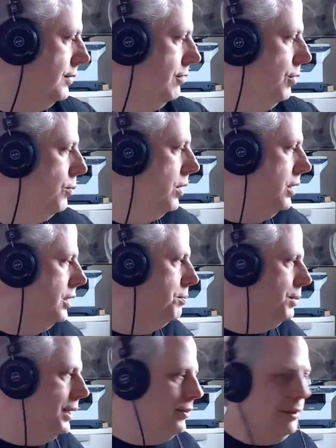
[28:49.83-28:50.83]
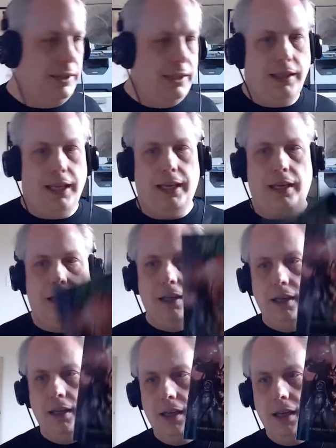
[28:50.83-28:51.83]
if you wanted to play something like
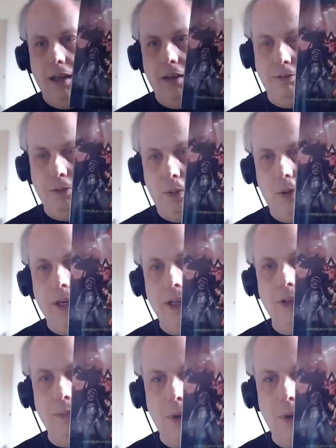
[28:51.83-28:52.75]
a four against